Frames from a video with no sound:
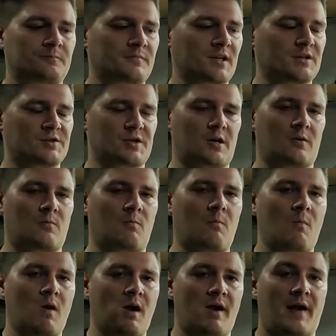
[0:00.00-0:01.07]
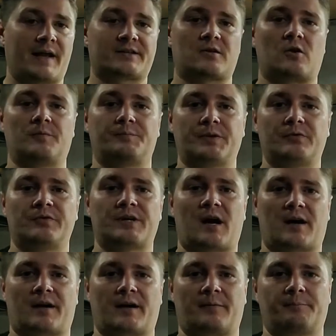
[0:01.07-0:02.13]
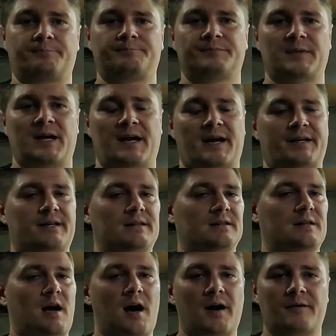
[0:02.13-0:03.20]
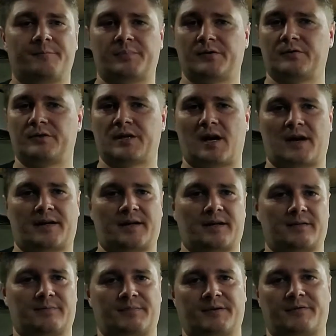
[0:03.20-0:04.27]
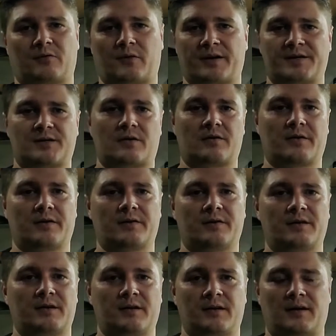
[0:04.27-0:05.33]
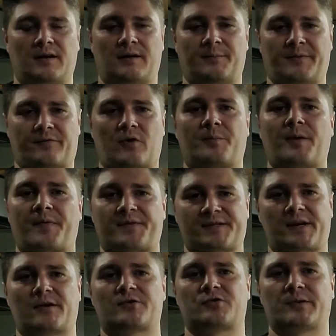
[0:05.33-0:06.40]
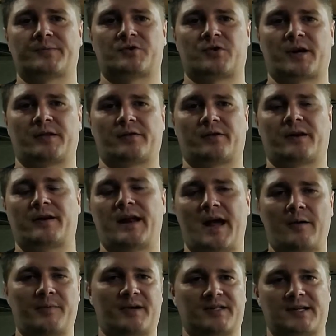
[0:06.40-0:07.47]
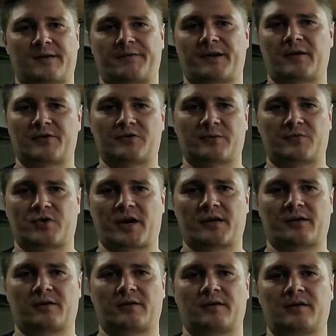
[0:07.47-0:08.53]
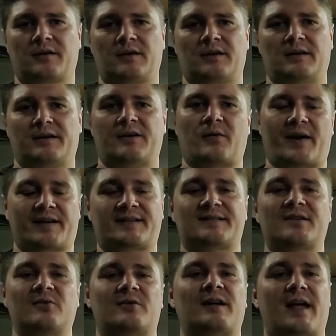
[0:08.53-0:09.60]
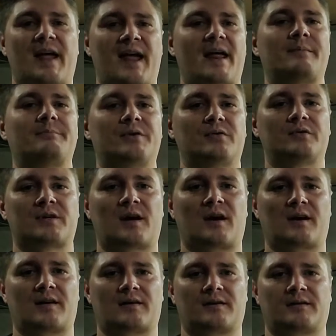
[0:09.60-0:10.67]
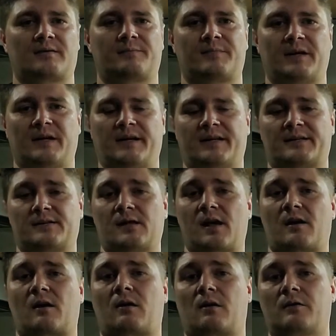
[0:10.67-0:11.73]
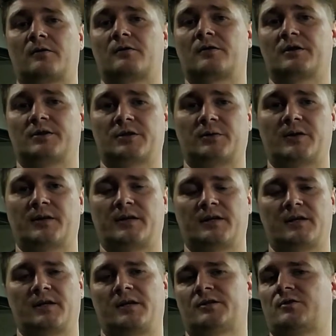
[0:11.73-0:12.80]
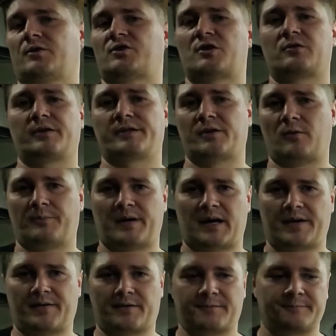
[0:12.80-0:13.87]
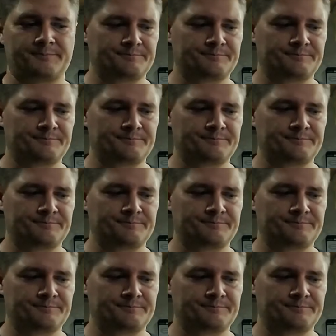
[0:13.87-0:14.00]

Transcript: So that's called boondocking. I did a lot of boondocking before I started. Before I bought this Airstream trailer, and now because I have the Airstream trailer, I still can boondock, but it's a lot harder to do it, so I generally don't bother.